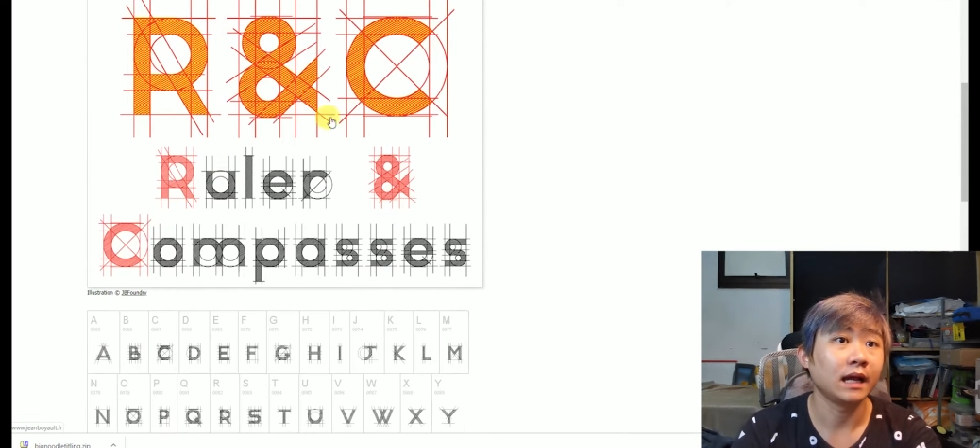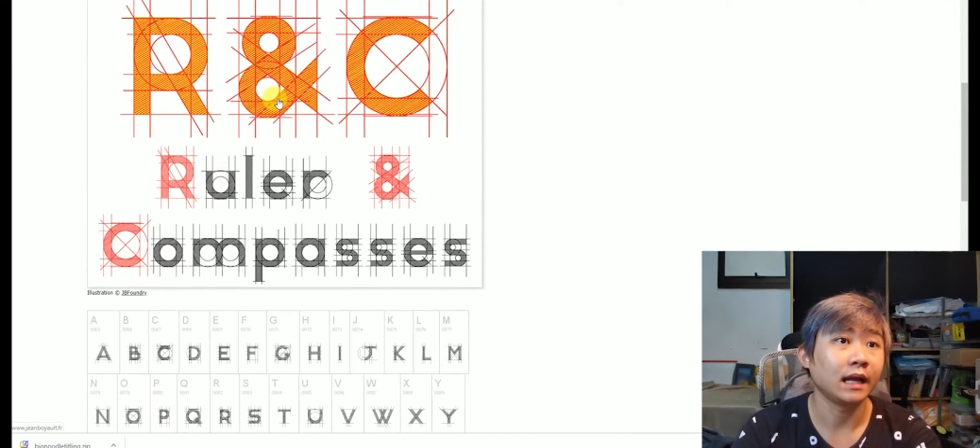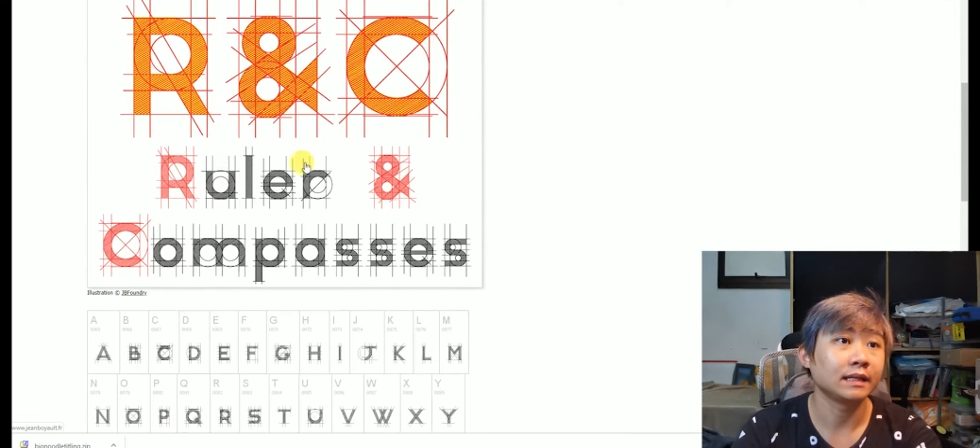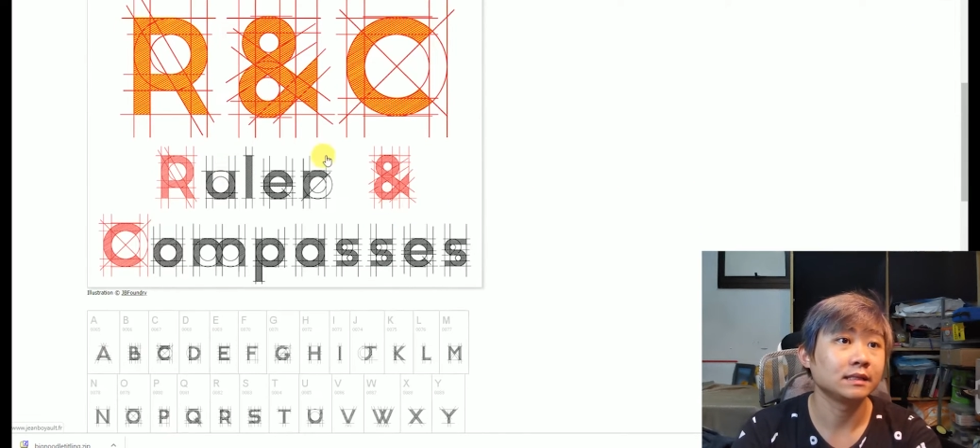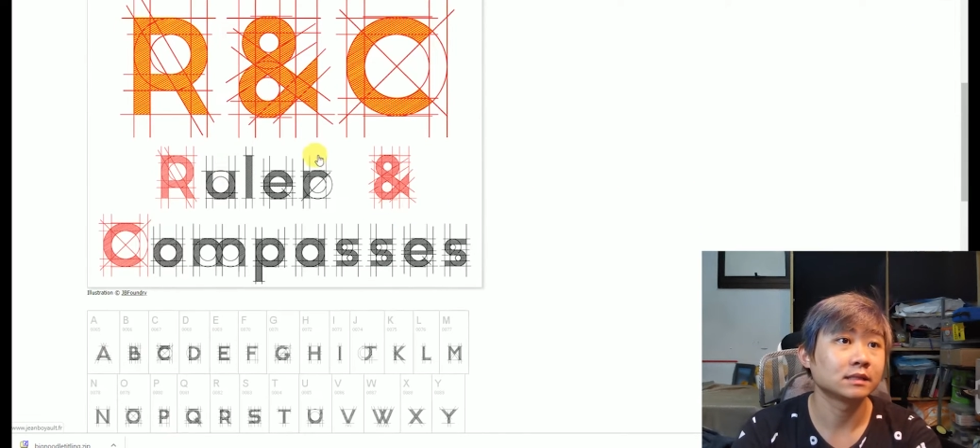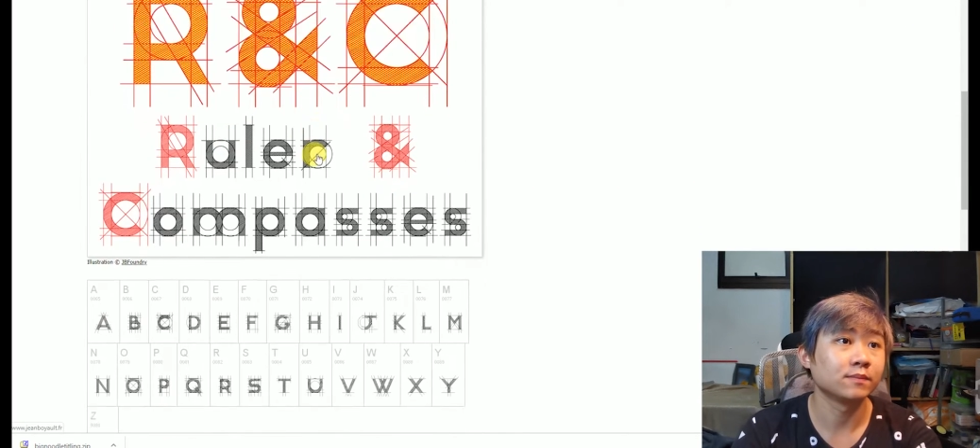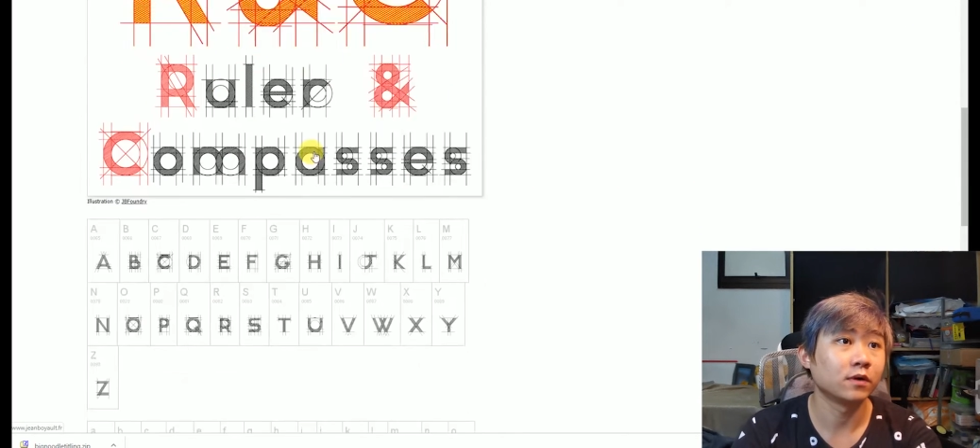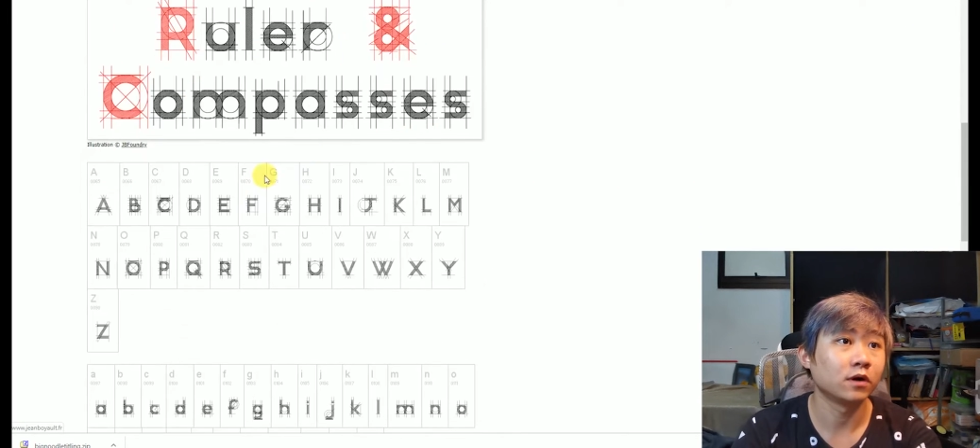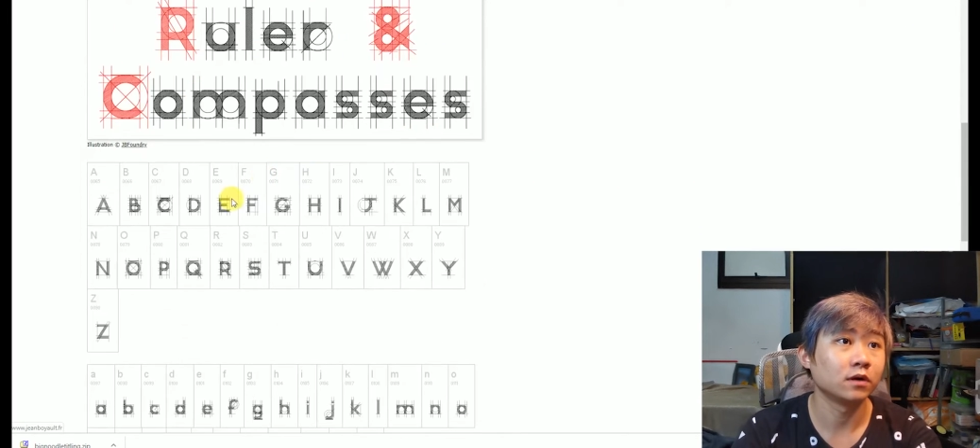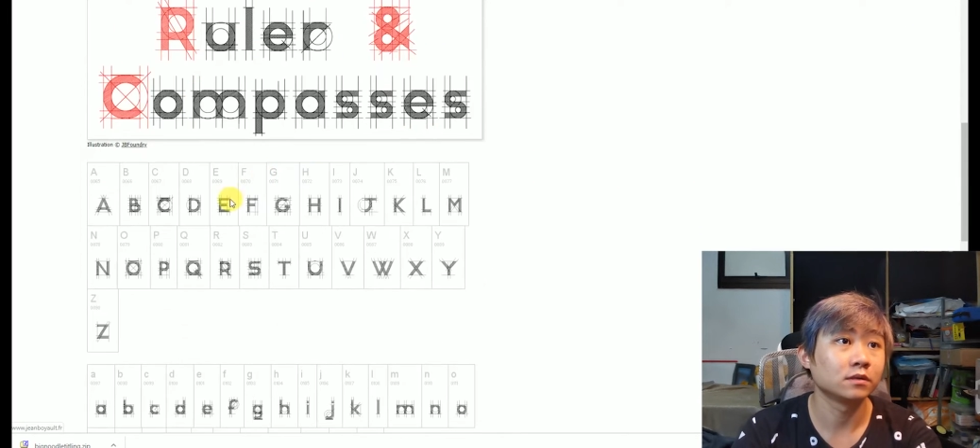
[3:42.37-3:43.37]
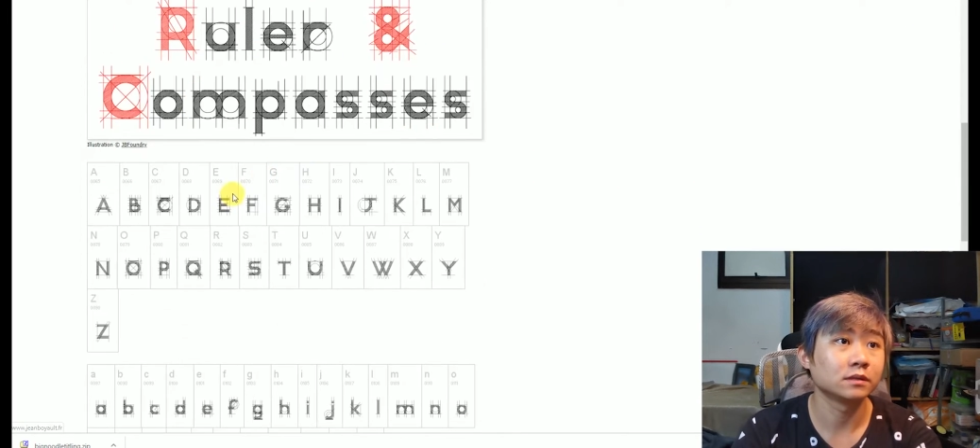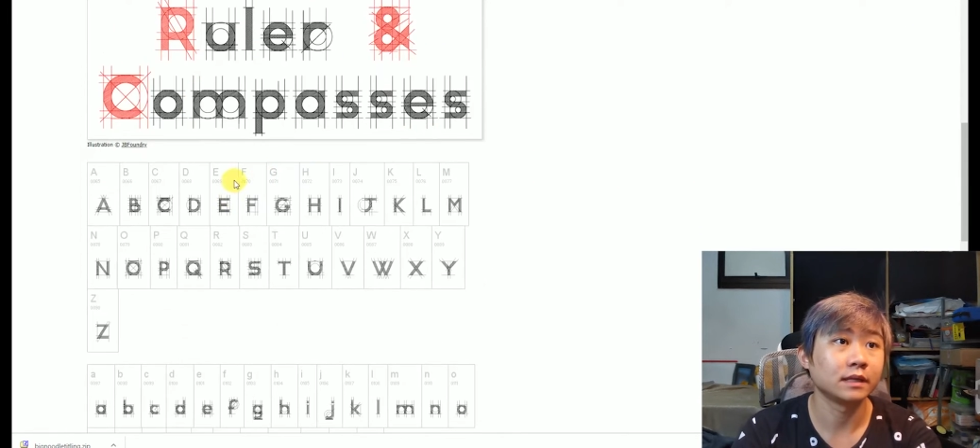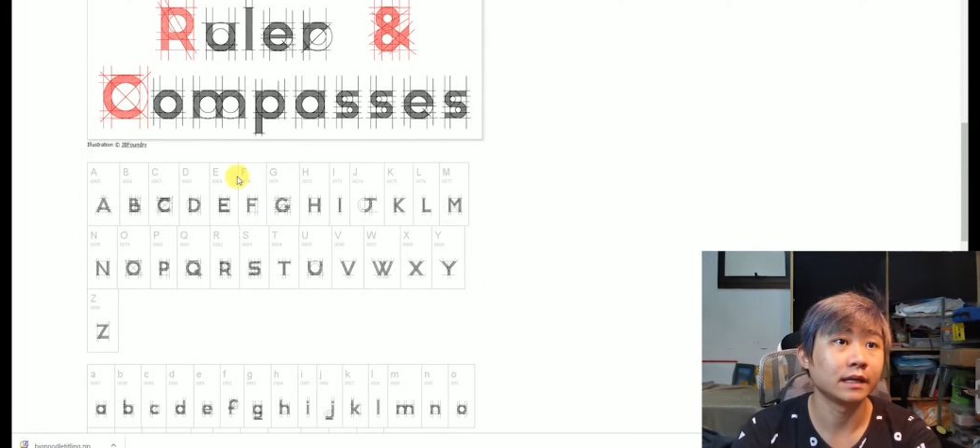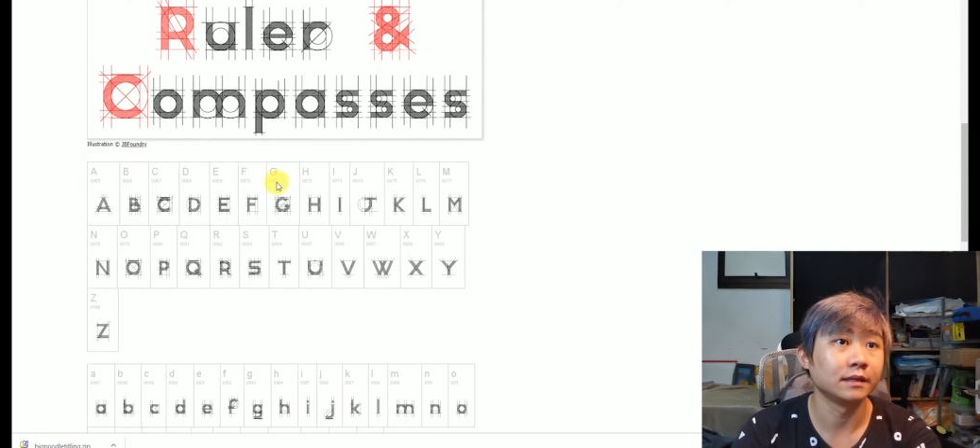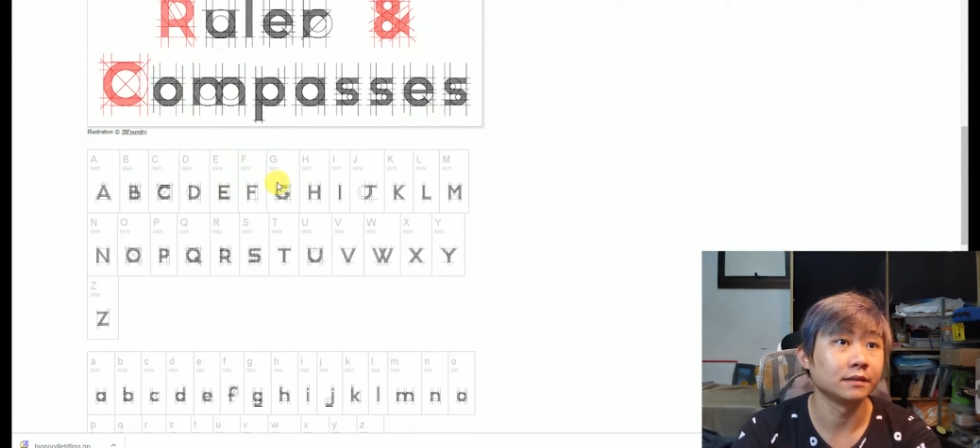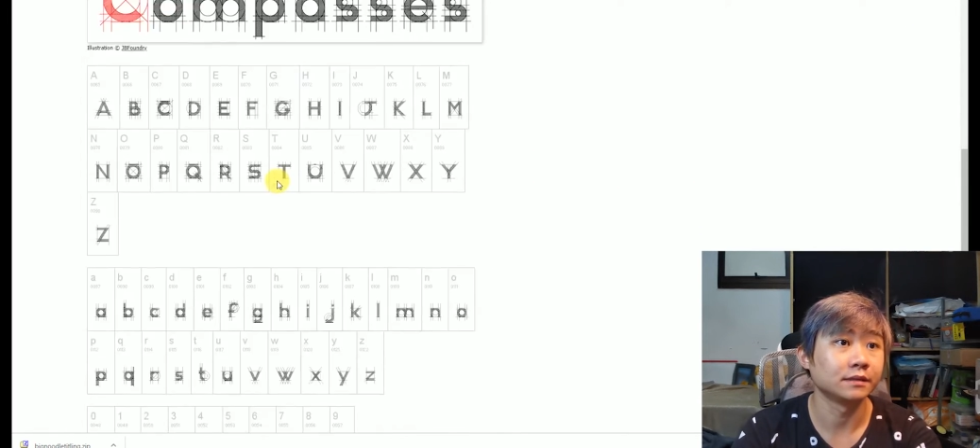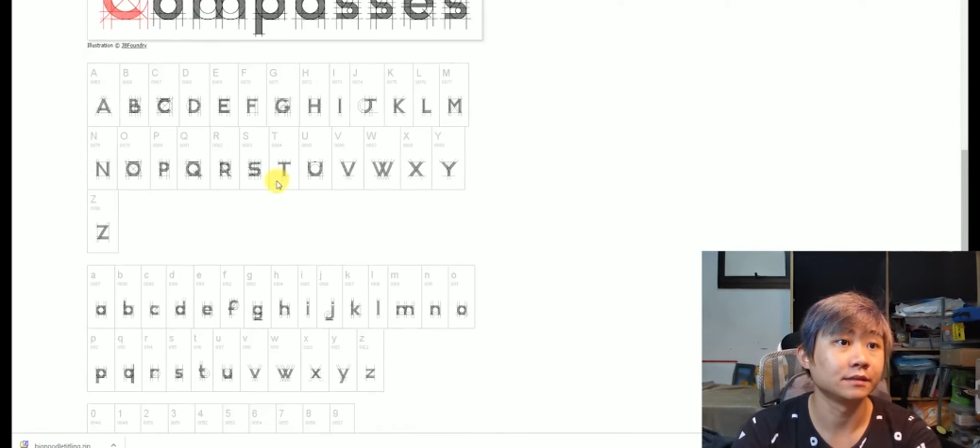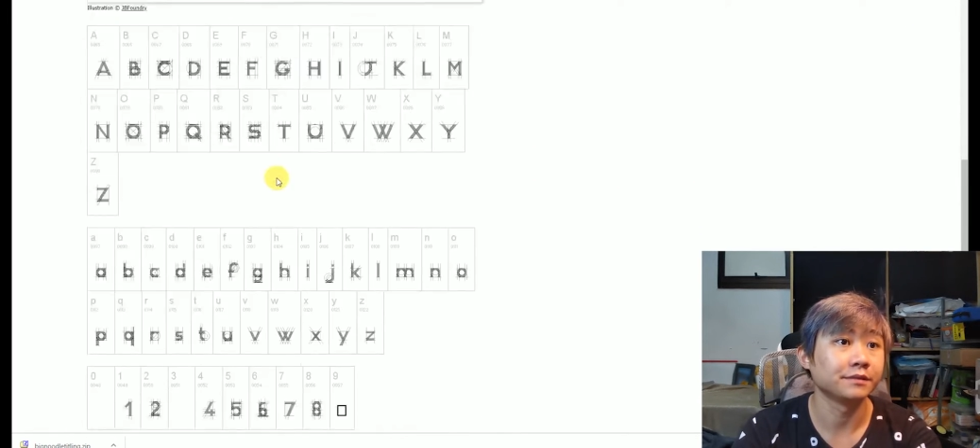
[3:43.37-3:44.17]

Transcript: I like this more than